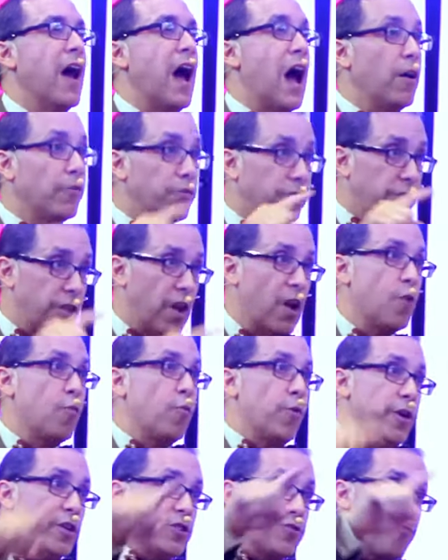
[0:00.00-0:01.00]
Out there
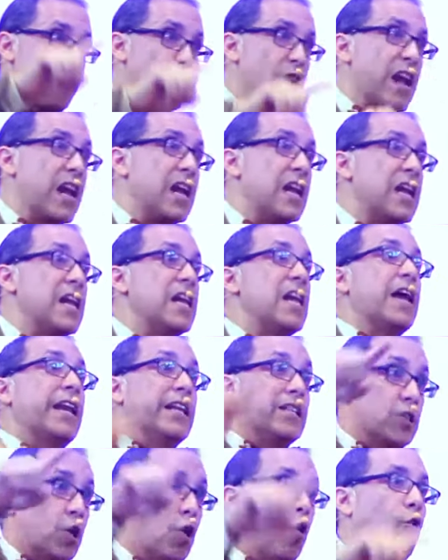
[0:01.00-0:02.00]
where it's rainy
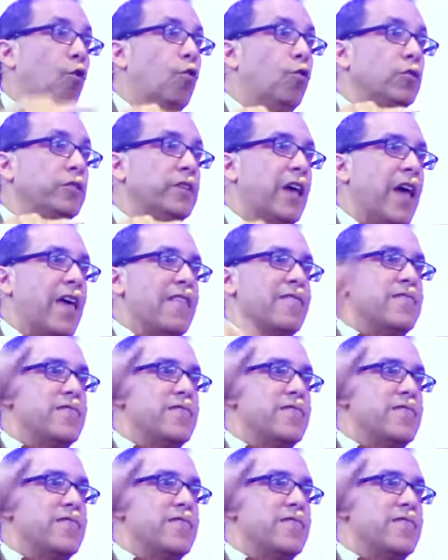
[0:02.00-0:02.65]
and it's cold,